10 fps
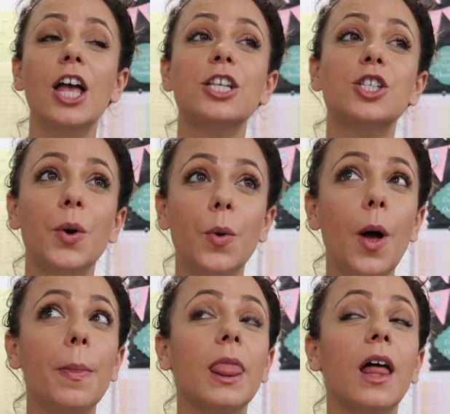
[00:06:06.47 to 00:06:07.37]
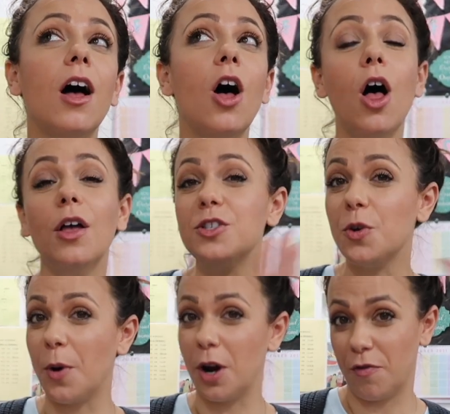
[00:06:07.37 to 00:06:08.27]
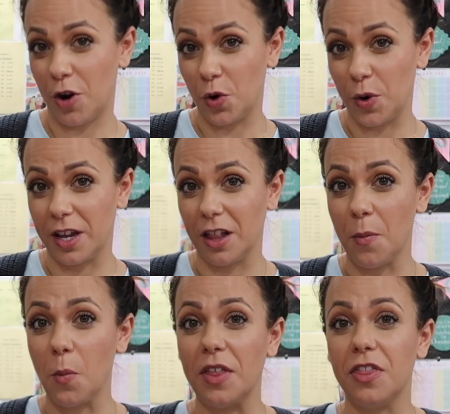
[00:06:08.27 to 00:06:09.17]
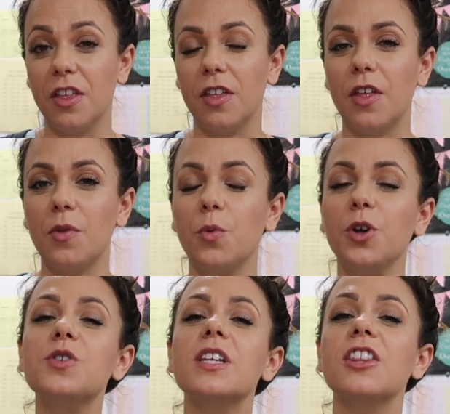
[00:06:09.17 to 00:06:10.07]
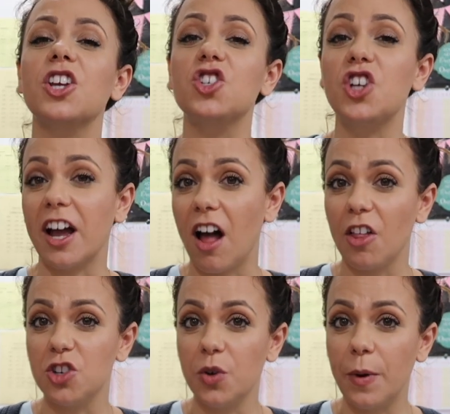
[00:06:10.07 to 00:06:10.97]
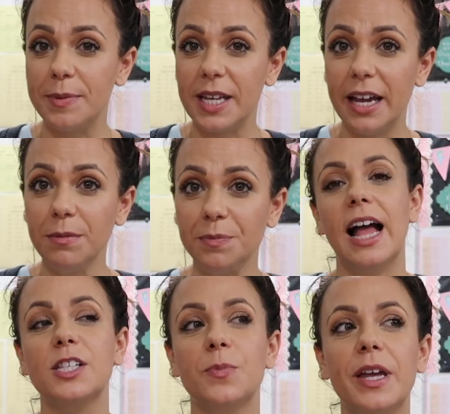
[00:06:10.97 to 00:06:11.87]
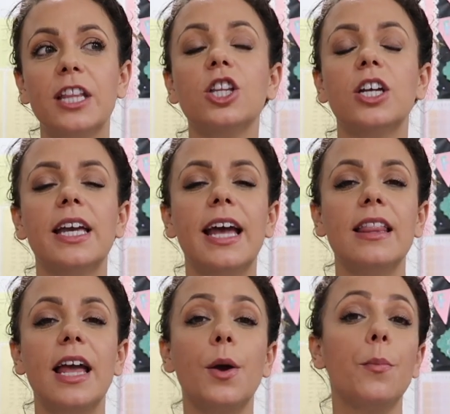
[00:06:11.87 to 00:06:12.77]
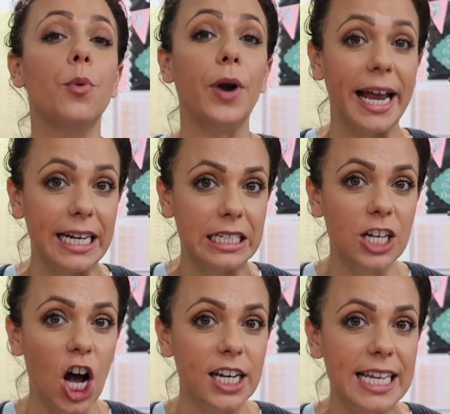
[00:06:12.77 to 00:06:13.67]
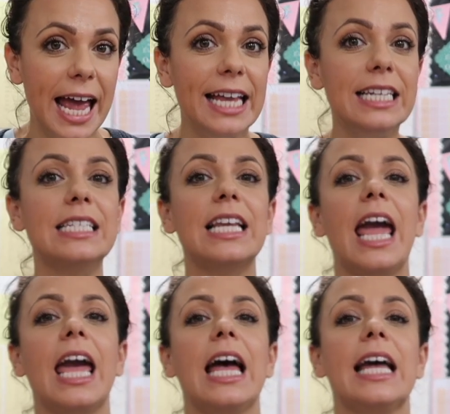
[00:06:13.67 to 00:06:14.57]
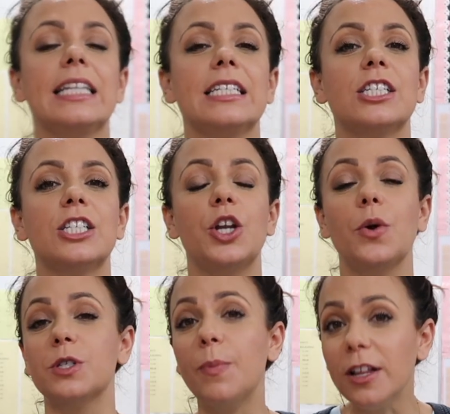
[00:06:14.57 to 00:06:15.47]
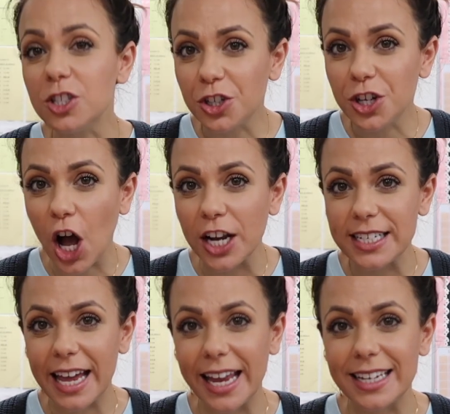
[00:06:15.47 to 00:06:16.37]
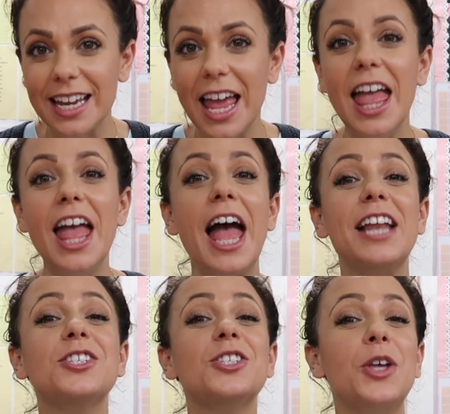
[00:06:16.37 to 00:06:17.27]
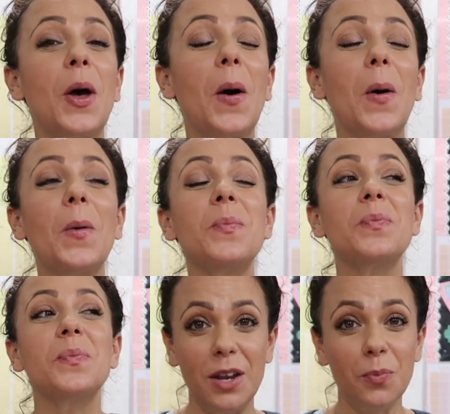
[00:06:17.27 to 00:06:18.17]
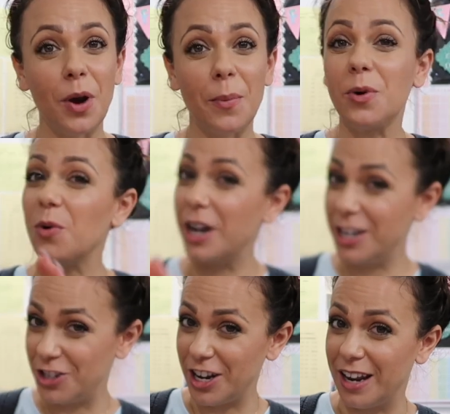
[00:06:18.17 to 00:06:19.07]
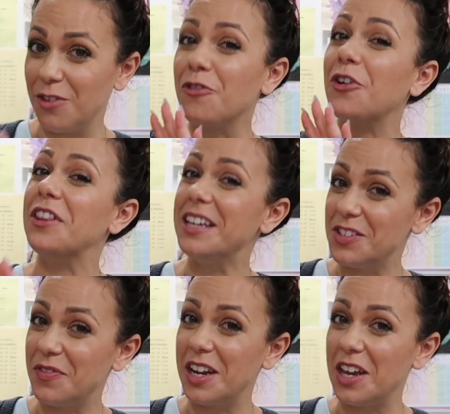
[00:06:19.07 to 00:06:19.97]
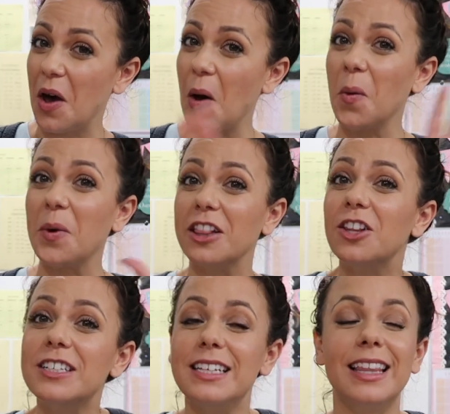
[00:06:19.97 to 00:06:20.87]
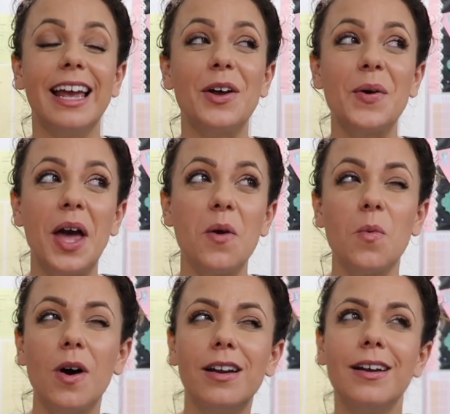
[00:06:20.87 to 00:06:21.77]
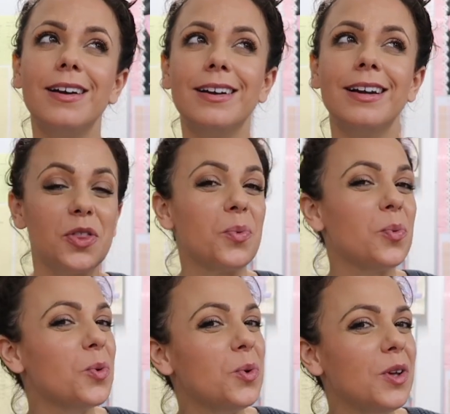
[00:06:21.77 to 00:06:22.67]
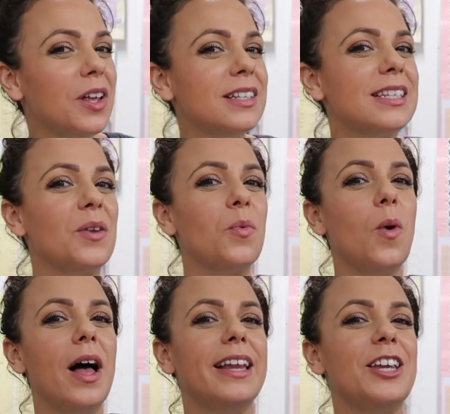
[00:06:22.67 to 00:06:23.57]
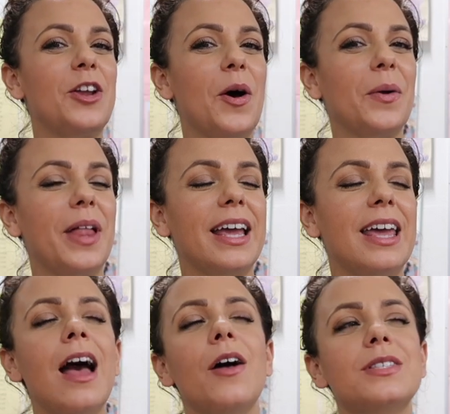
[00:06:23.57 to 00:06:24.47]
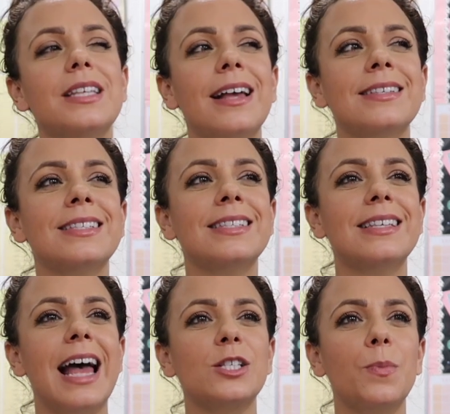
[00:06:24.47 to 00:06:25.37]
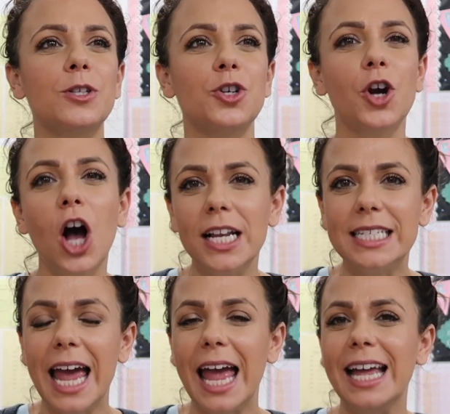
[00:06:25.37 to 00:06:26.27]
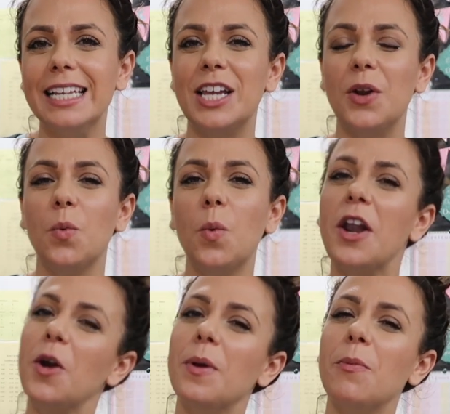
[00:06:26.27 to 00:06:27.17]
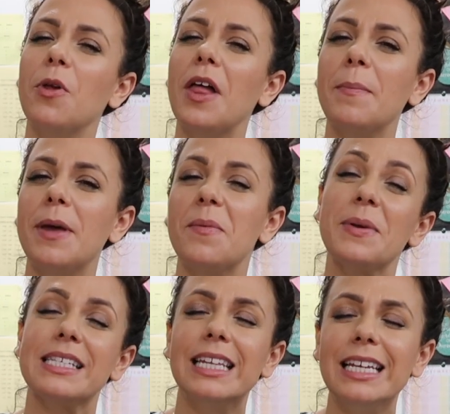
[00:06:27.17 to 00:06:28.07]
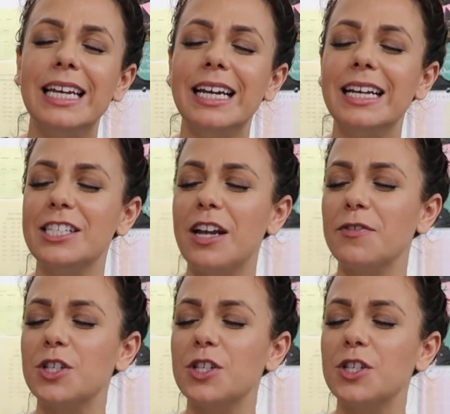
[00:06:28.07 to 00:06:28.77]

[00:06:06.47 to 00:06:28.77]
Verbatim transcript: So also part of our curriculum with, uh, we're using the Checkology website, has been looking at like branded content and, you know, sponsored content. And so in preparation for this video, we looked at like, okay, what are the rules and what, you know, like counts as, as sponsored content and when are people like being misleading and stuff.